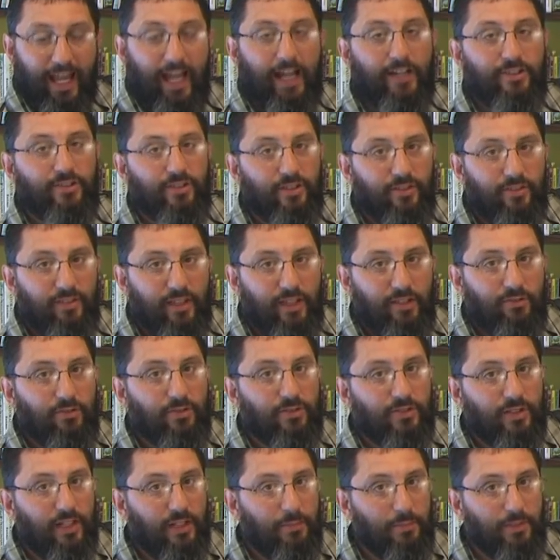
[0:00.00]
ex
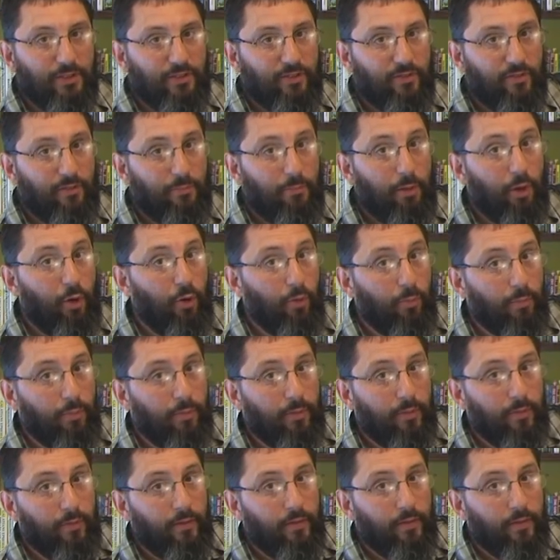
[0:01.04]
cathedra statements of the Pope.